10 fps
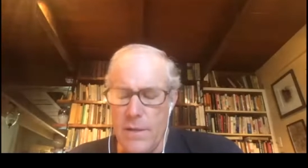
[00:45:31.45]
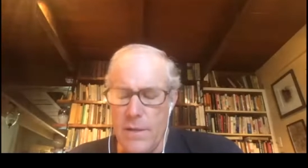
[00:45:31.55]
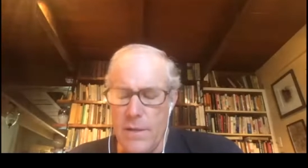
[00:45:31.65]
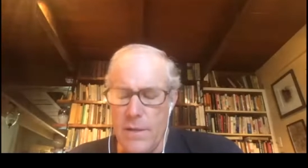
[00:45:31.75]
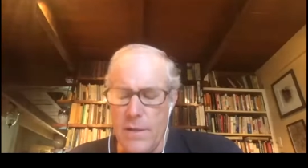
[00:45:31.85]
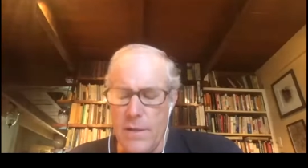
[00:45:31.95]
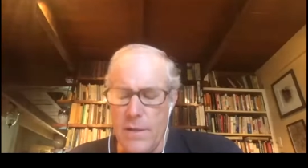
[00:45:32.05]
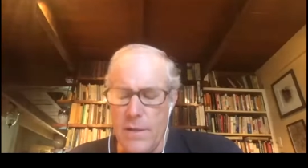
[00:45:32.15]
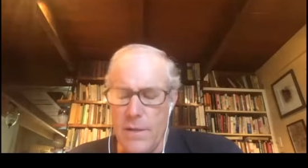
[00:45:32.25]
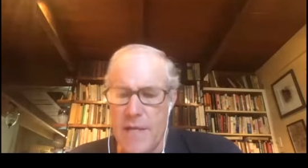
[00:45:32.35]
uh,
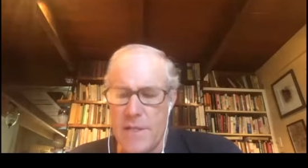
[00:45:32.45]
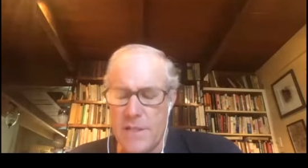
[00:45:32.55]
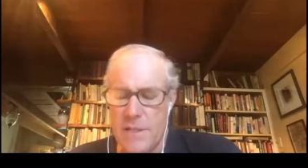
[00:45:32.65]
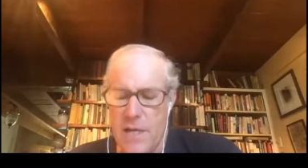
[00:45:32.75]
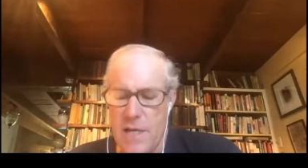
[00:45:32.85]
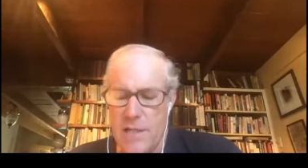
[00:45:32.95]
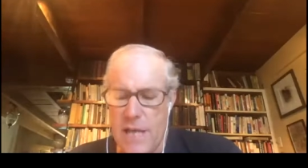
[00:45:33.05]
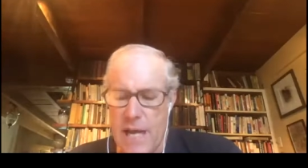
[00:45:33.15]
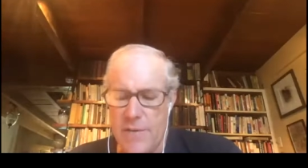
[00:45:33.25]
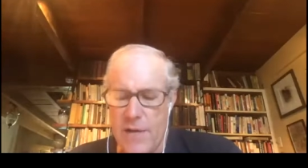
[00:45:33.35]
early in the spring
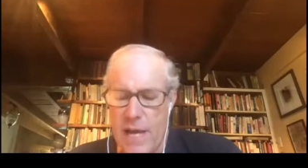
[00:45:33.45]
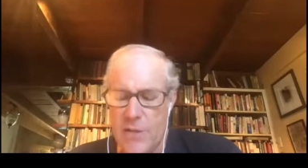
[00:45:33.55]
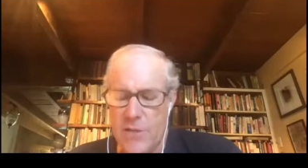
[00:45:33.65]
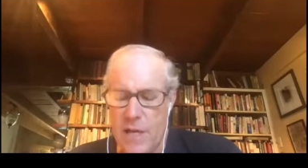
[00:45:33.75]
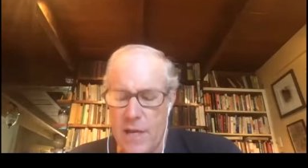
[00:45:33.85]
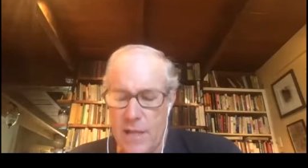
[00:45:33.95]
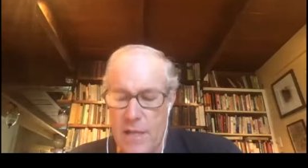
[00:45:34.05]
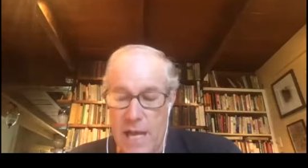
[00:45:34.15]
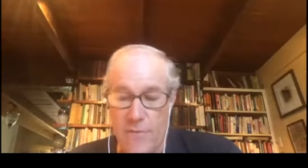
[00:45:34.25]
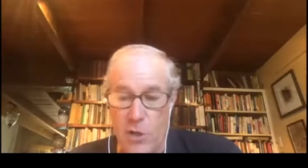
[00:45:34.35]
as as kind of an extra uh,